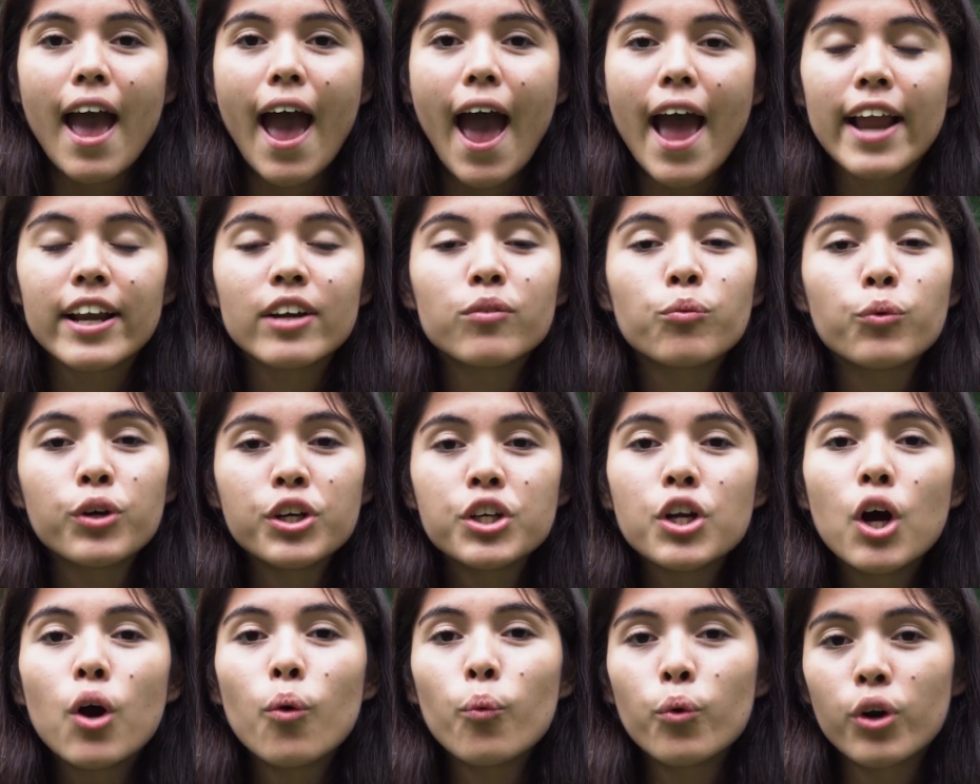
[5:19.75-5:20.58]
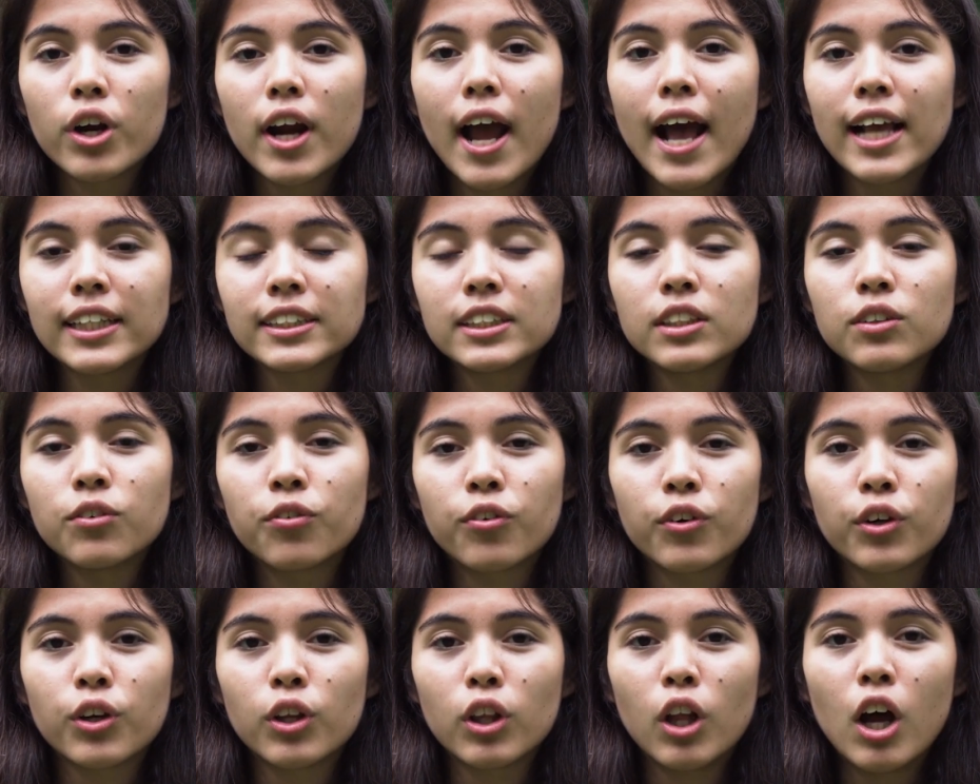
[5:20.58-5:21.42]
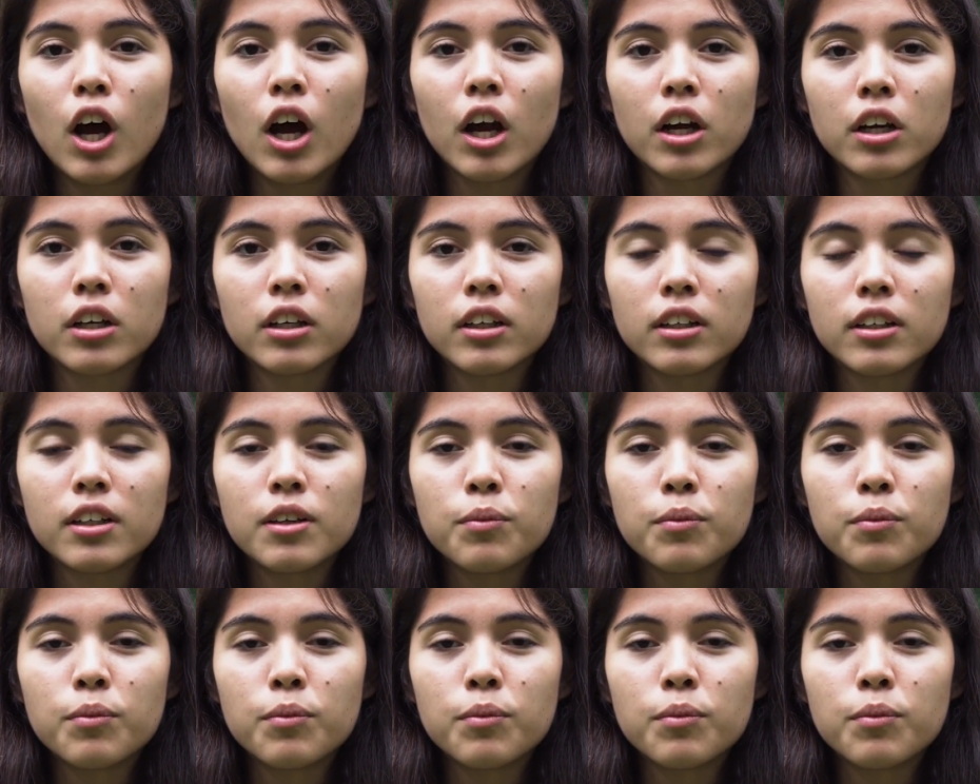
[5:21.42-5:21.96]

And we know we're asking for a lot,